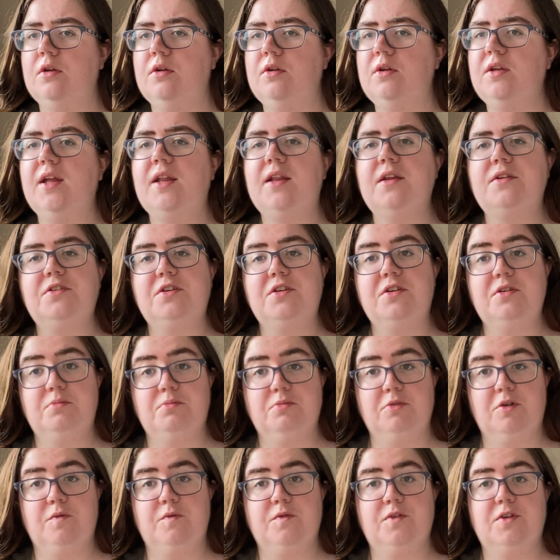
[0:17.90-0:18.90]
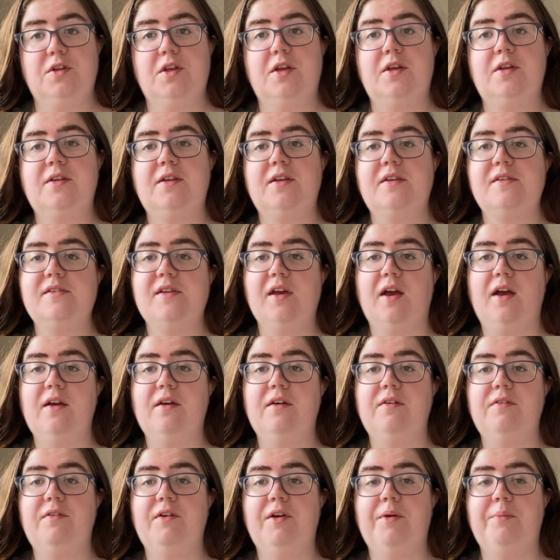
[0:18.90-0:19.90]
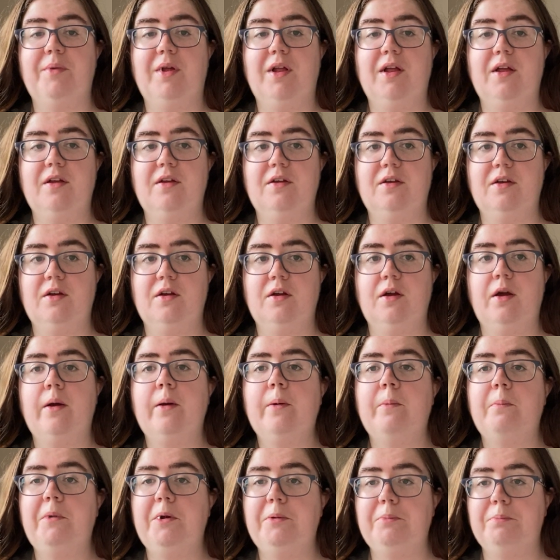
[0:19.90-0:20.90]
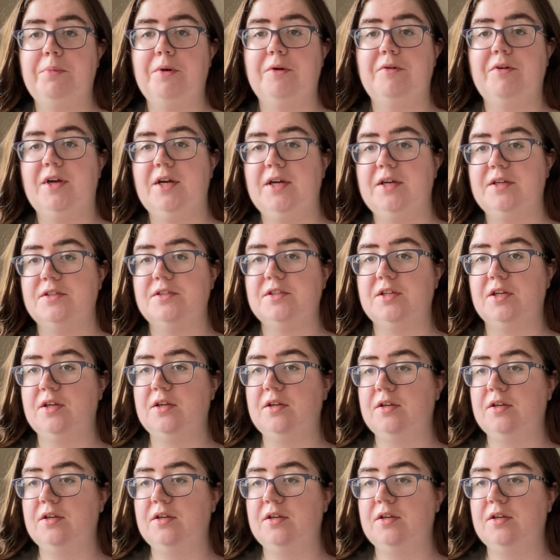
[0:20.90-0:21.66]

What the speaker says: nearly 2 months since I filmed my whip parade.